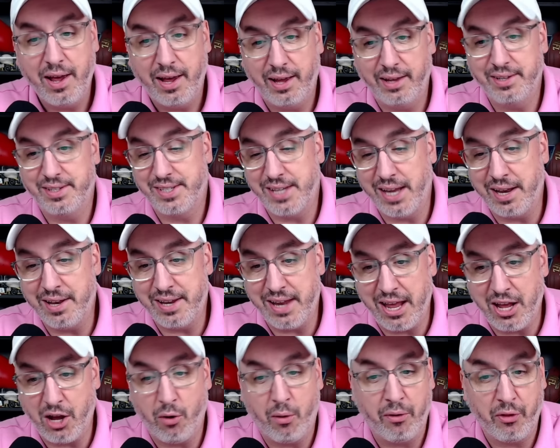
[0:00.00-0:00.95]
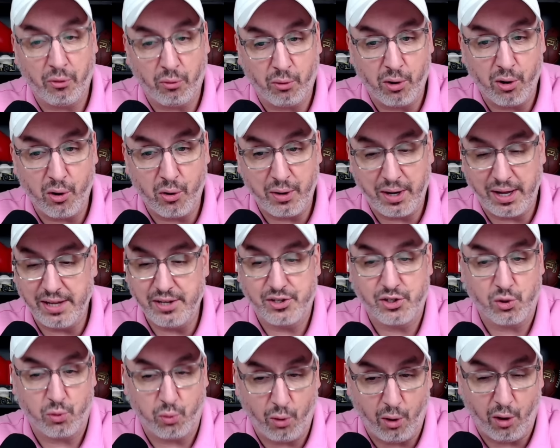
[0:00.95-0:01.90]
And San Diego on the road
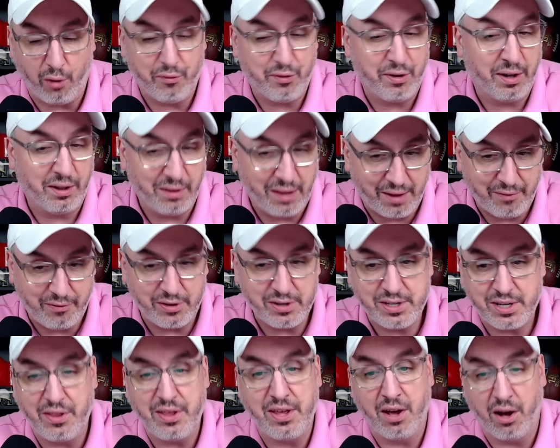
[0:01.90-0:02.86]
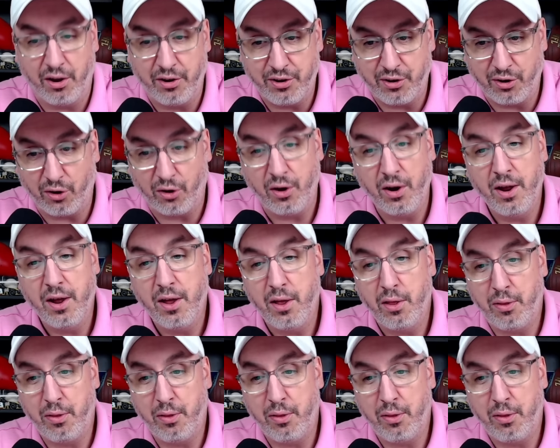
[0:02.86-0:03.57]
is twelve and eleven to the under.